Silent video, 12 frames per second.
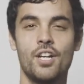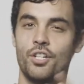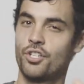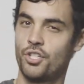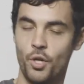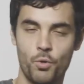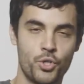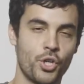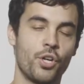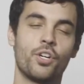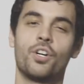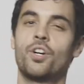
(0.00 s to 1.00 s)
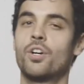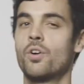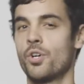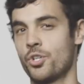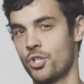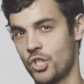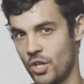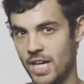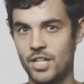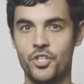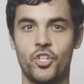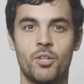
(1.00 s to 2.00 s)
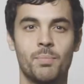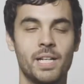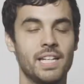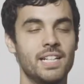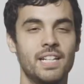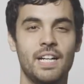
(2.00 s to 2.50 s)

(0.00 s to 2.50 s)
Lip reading: sojourner or stranger, but